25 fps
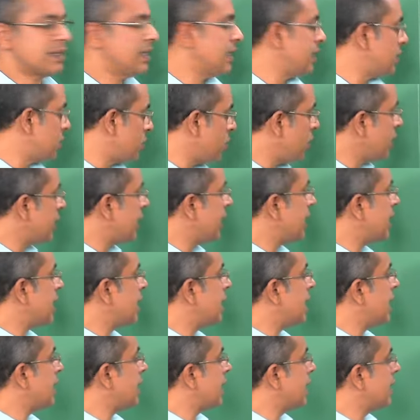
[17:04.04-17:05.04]
It is not data
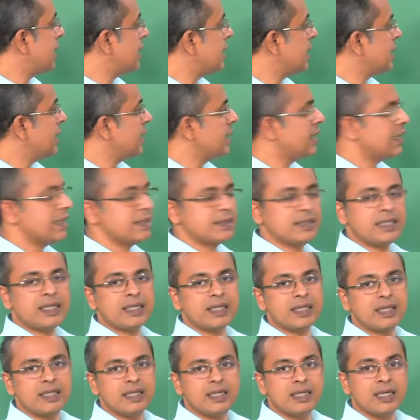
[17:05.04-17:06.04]
at 800 degrees
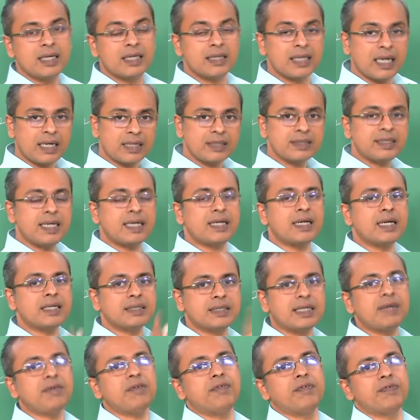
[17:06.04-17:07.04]
C, that is data at
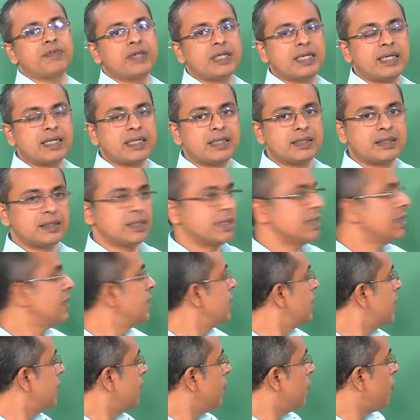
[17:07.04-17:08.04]
750 degrees C.
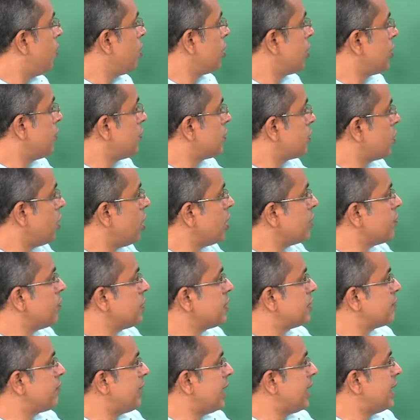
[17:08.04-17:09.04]
What you thought
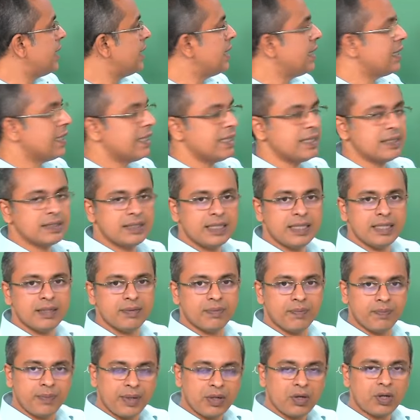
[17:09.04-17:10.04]
was 500 degrees
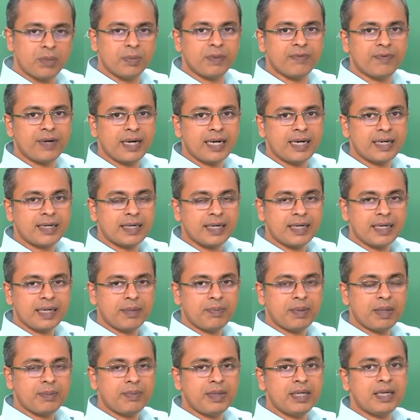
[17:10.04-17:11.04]
C may not be 500,
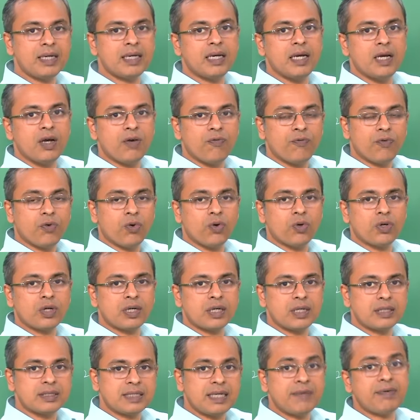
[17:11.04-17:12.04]
it may be
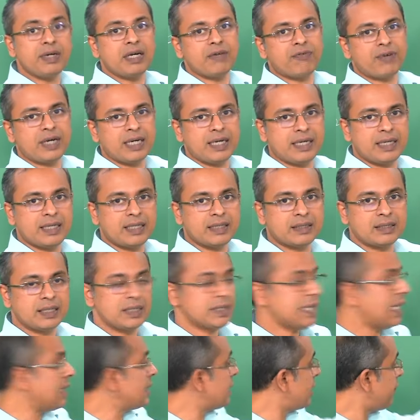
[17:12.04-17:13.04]
475 degrees
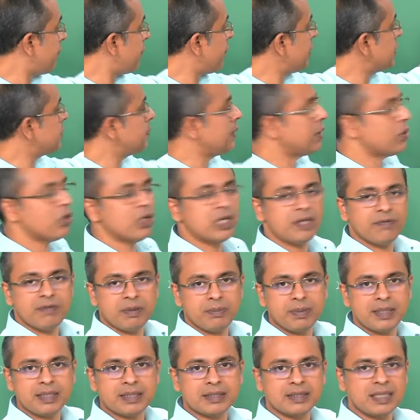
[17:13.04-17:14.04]
C, and the difference may not even
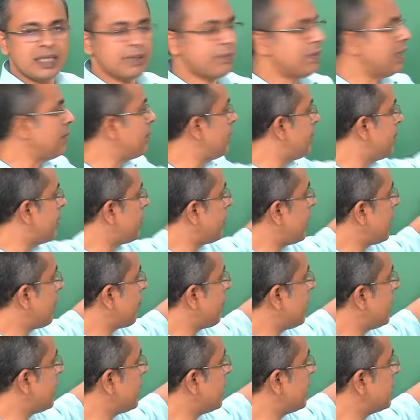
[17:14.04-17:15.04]
be the same. It may be
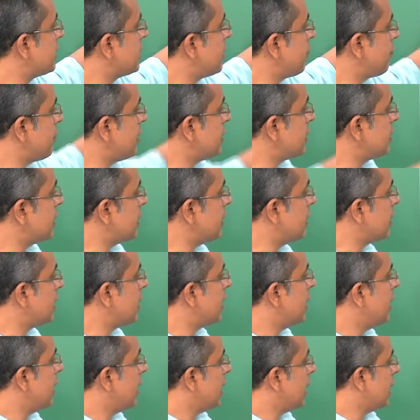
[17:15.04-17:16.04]
25 degrees difference here,
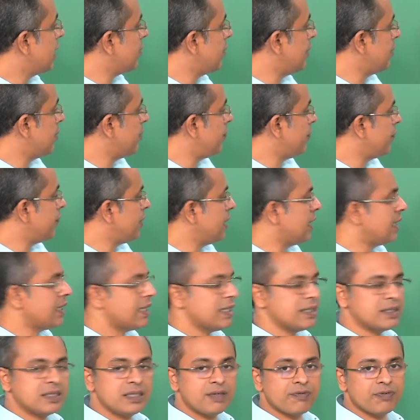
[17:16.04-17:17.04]
it may be 50
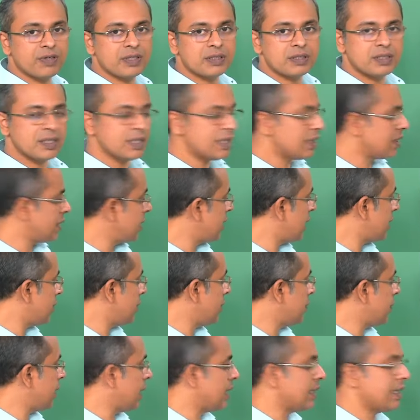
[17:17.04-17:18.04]
degrees difference here, it
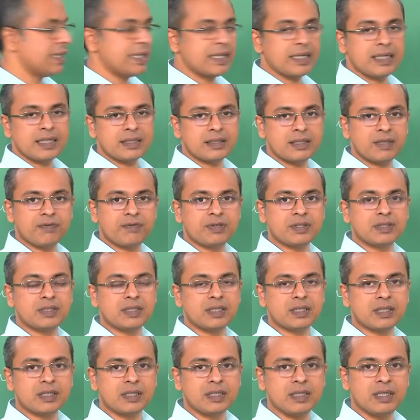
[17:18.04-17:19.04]
may be 100 degrees difference here.